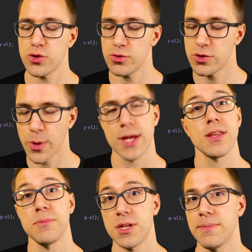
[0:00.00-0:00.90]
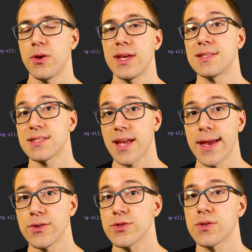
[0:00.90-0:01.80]
to directly manipulate
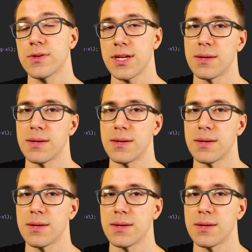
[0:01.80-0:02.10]
styles